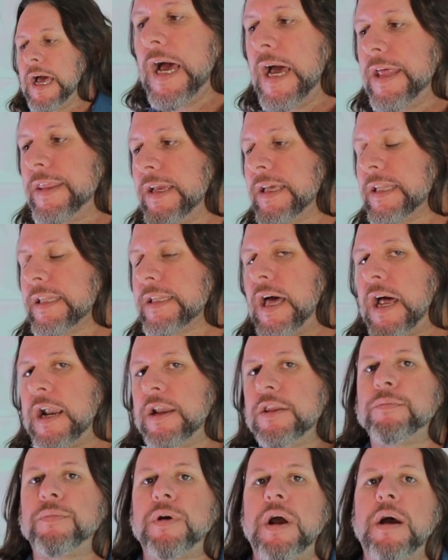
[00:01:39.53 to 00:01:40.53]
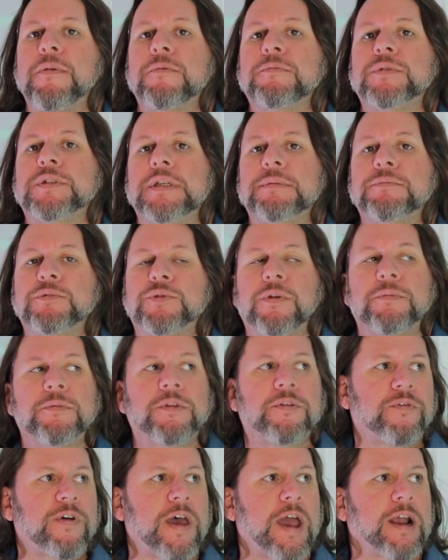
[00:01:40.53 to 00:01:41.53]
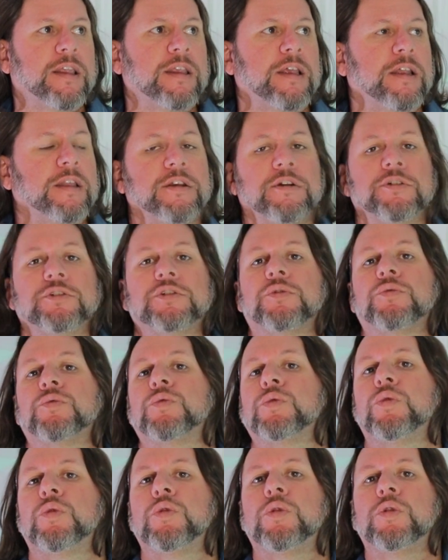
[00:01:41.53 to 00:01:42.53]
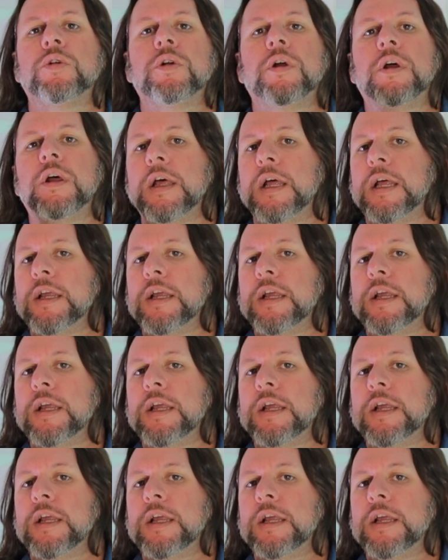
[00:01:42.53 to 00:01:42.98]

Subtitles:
I think a lot of the problem stems from the fact that there's a rule.